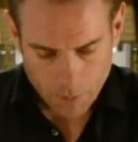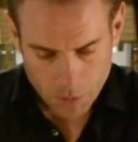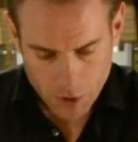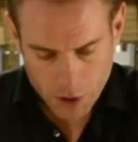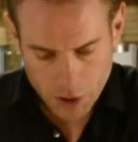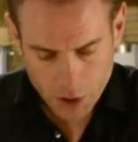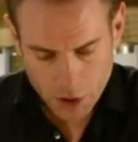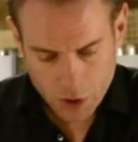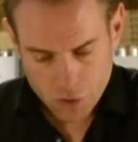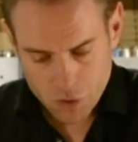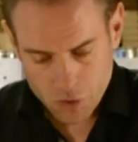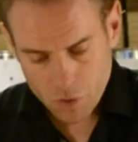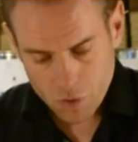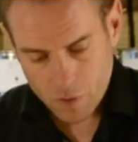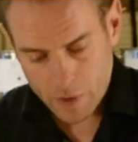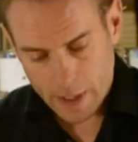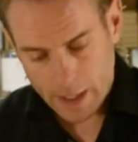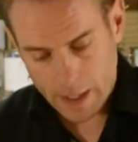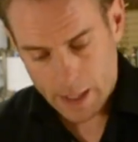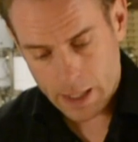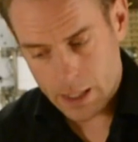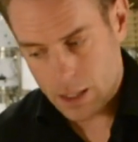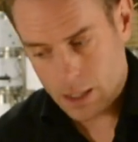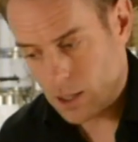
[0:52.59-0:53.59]
You can do
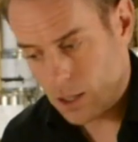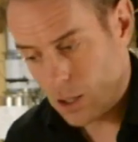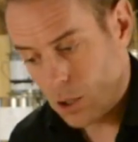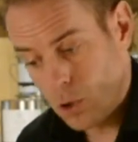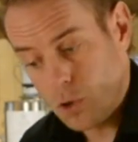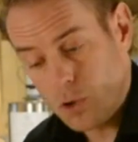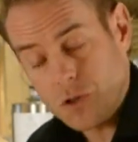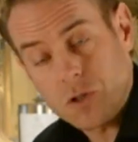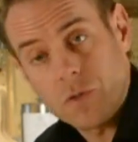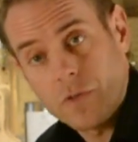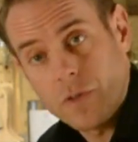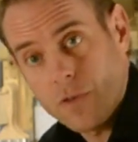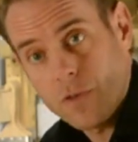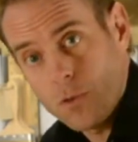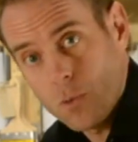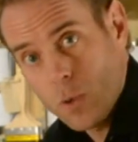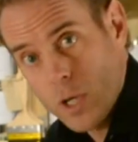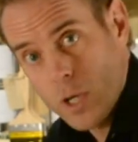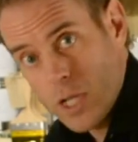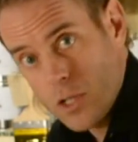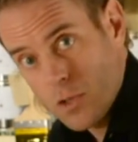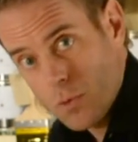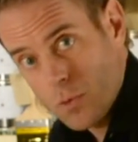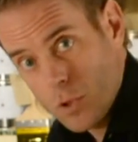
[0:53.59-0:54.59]
that in lots of different
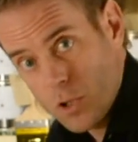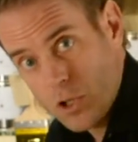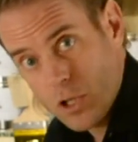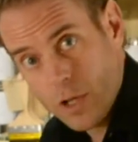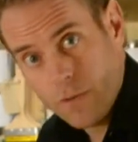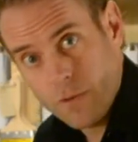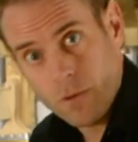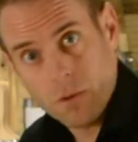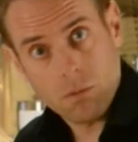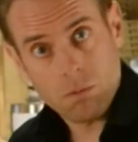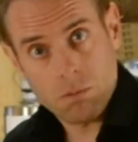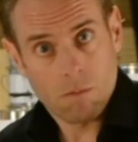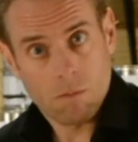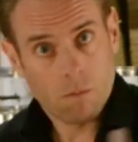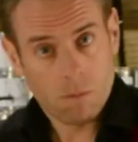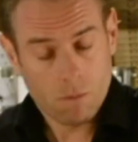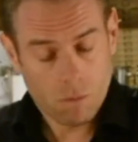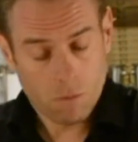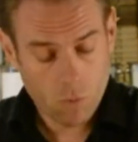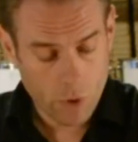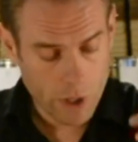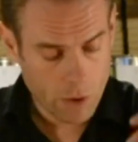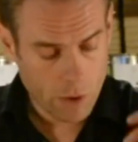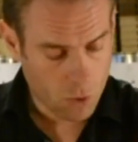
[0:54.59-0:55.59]
ways, whichever
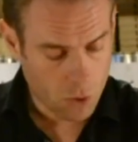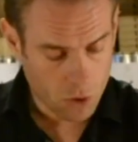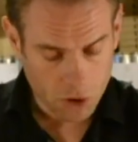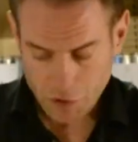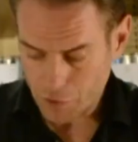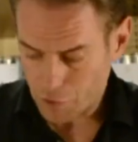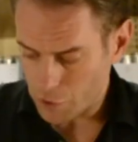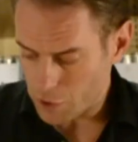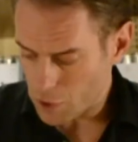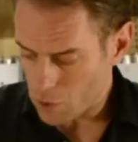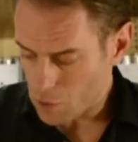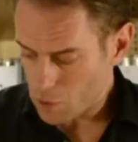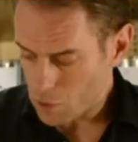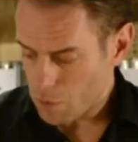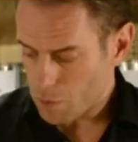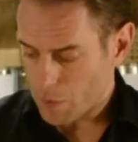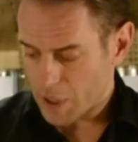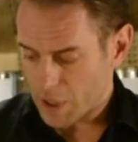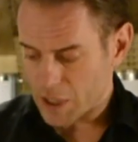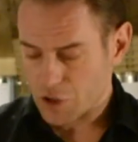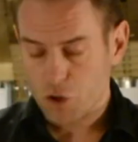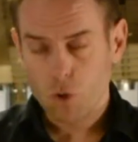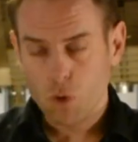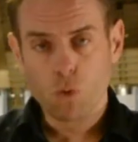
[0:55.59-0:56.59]
way works for you.
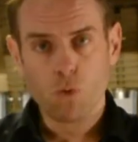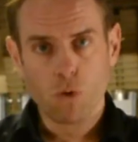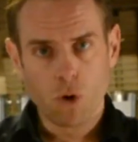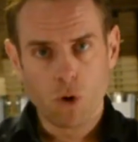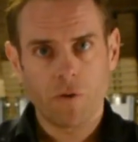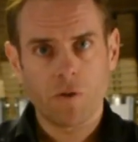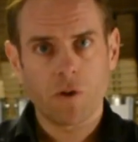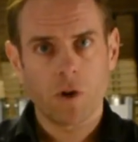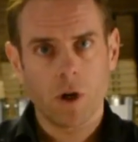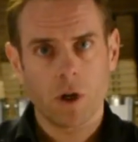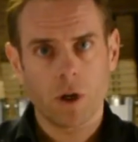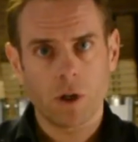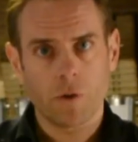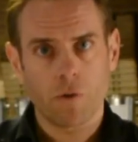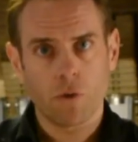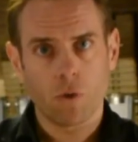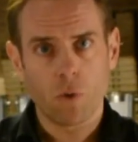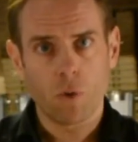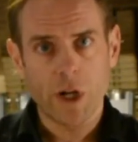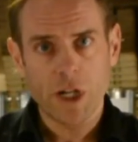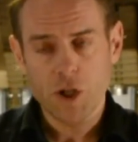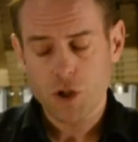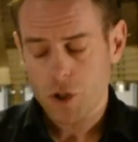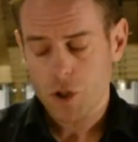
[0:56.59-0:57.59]
As a rough guide for
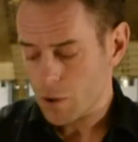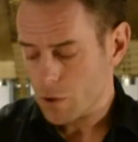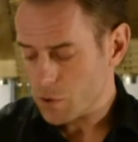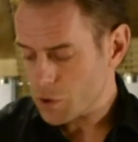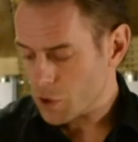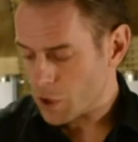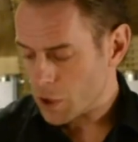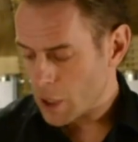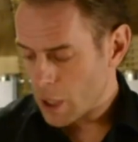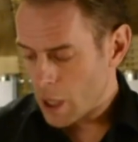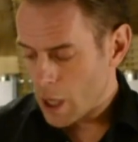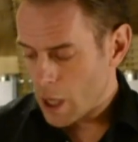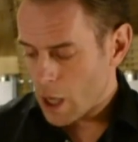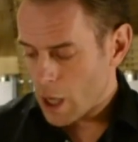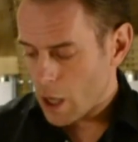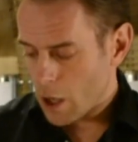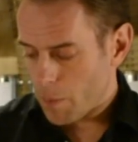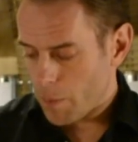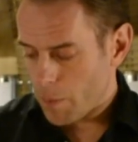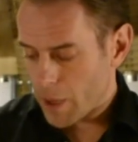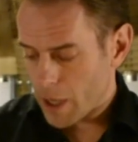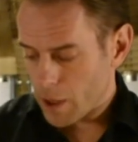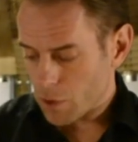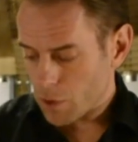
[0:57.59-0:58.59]
ratios,
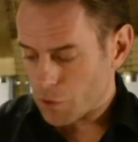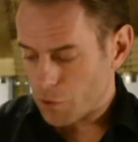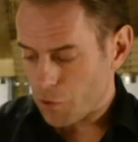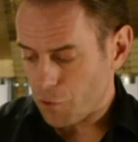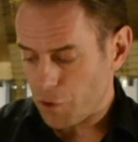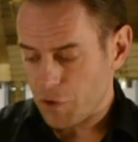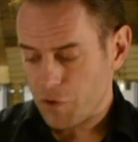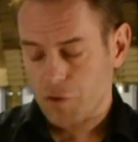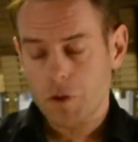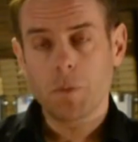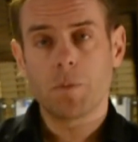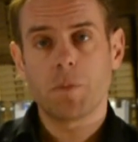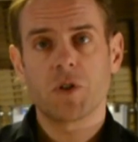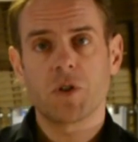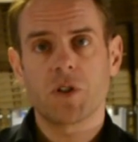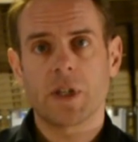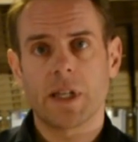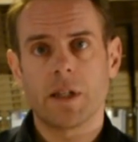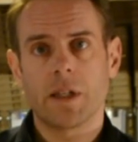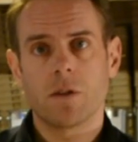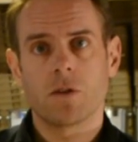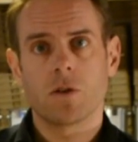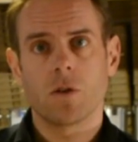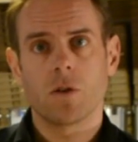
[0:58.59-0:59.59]
about
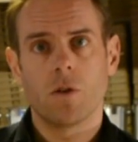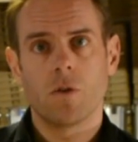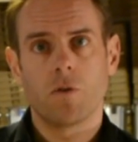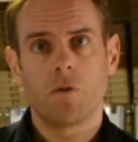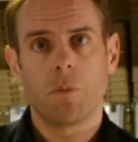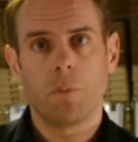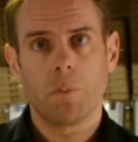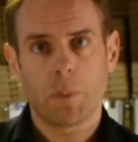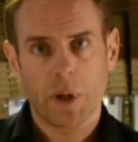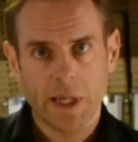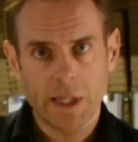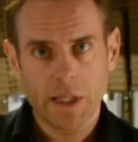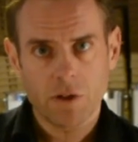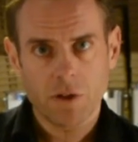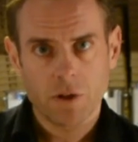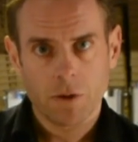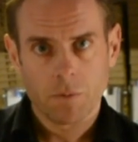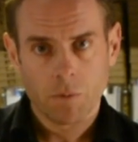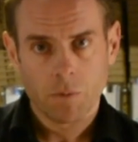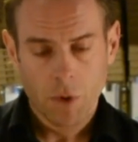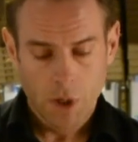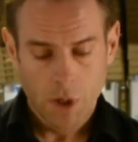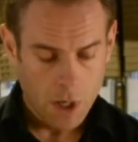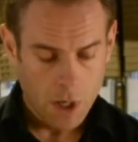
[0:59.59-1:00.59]
50% of paint
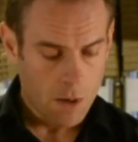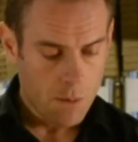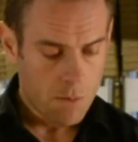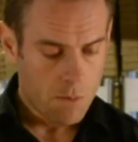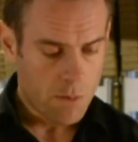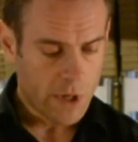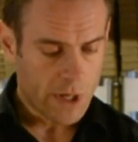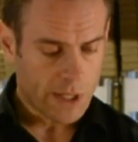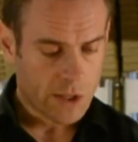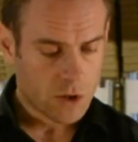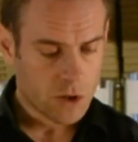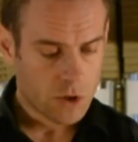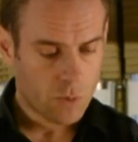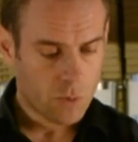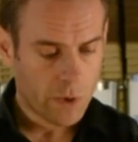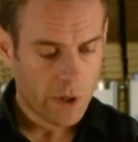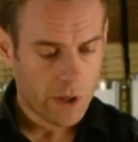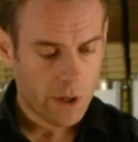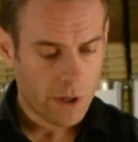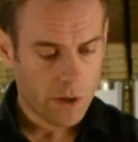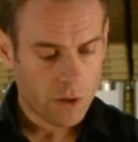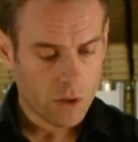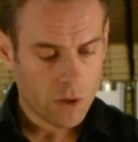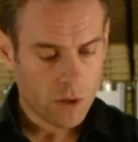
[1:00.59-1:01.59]
mixed
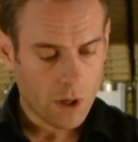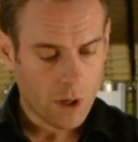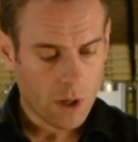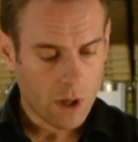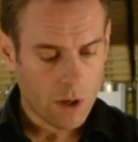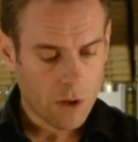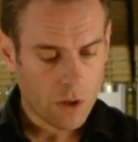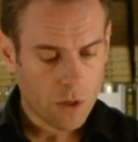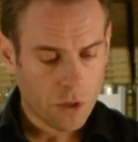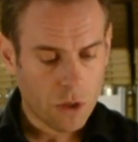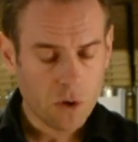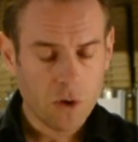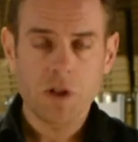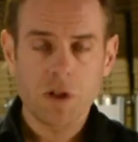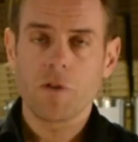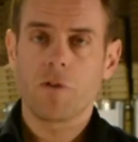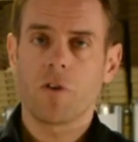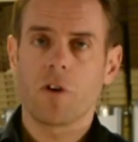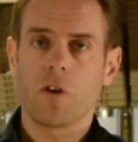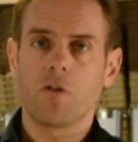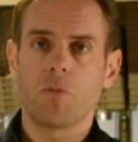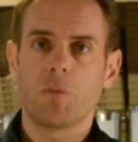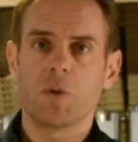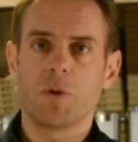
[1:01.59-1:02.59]
with
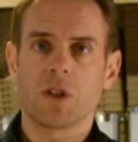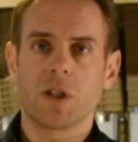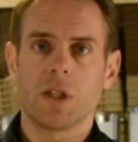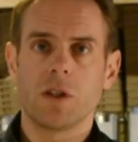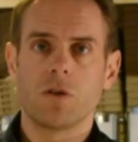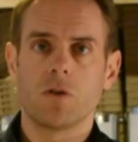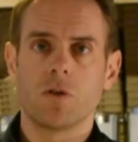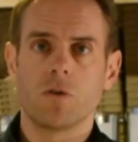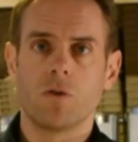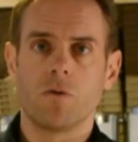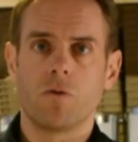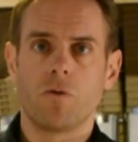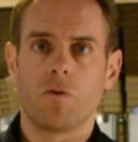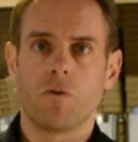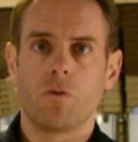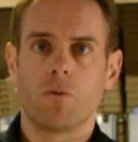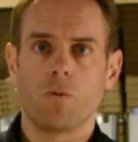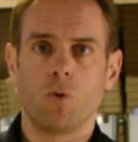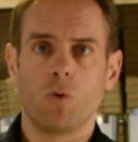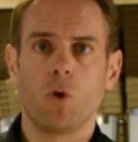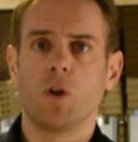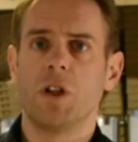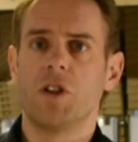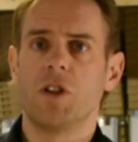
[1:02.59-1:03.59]
35% of
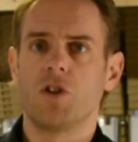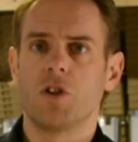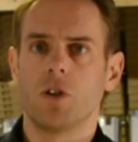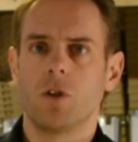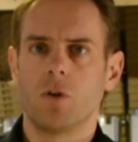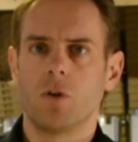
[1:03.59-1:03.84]
raw linseed